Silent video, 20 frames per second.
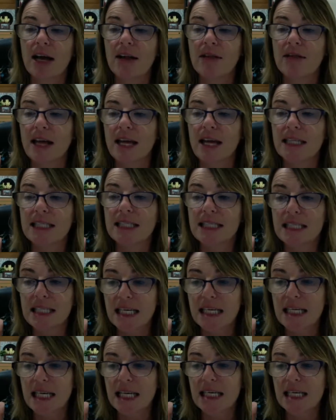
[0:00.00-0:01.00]
And then
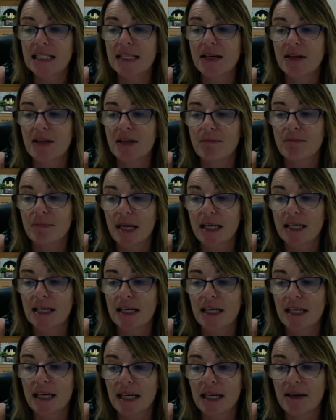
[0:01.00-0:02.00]
Sydney is on the
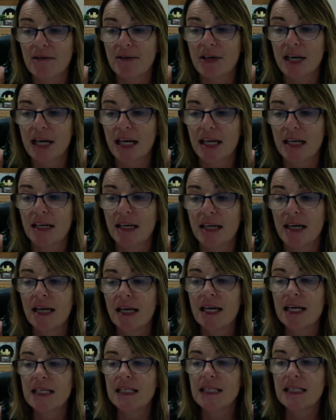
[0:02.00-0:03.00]
Monday evening,
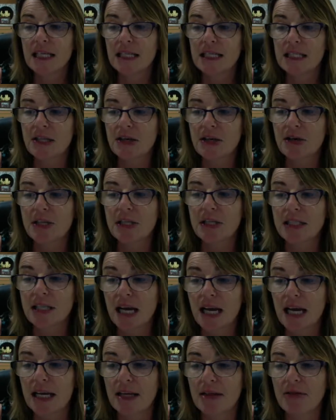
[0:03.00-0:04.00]
6:30 to
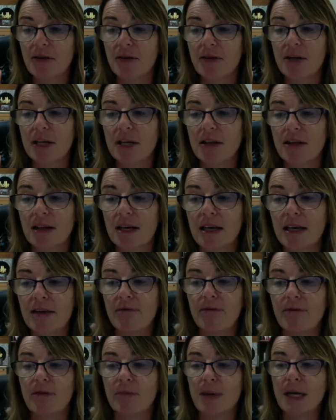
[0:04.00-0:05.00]
8:30, and the
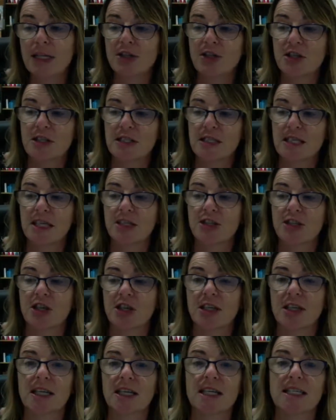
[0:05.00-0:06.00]
information
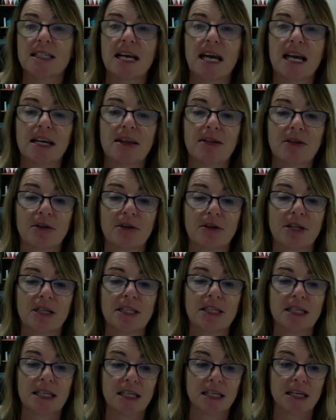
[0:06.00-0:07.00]
session is 8:30
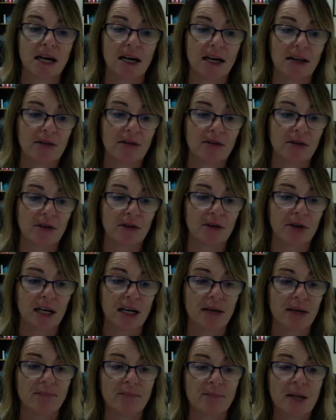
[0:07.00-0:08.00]
to
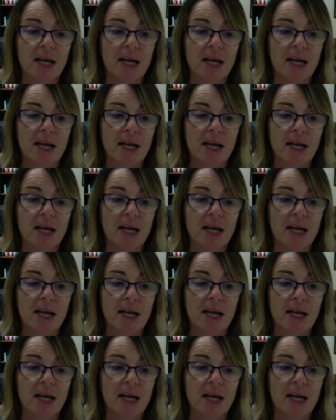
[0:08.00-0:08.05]
9:30.